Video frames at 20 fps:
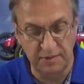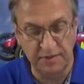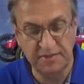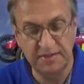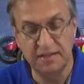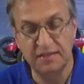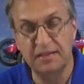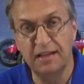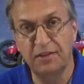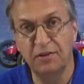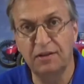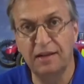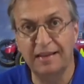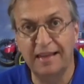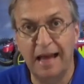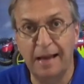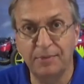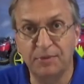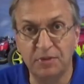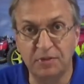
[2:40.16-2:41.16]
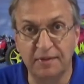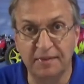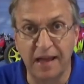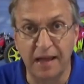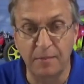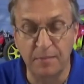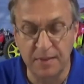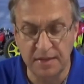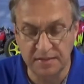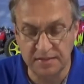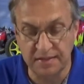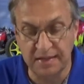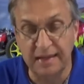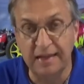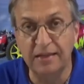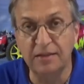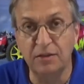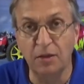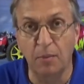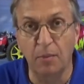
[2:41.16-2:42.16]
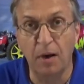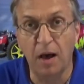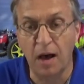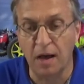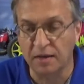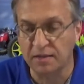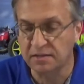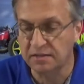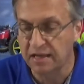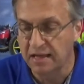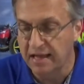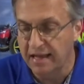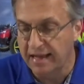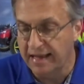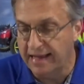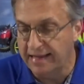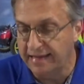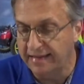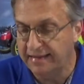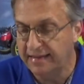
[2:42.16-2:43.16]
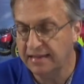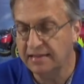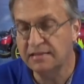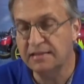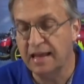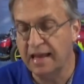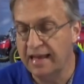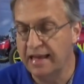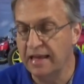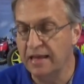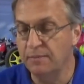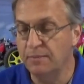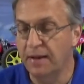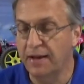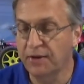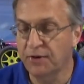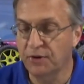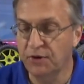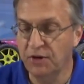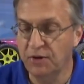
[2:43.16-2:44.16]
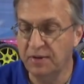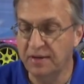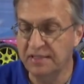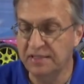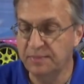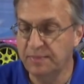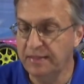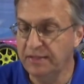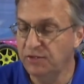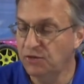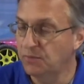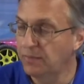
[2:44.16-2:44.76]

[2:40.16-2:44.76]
is this little adapter that I missed in the box. And it is a micro USB to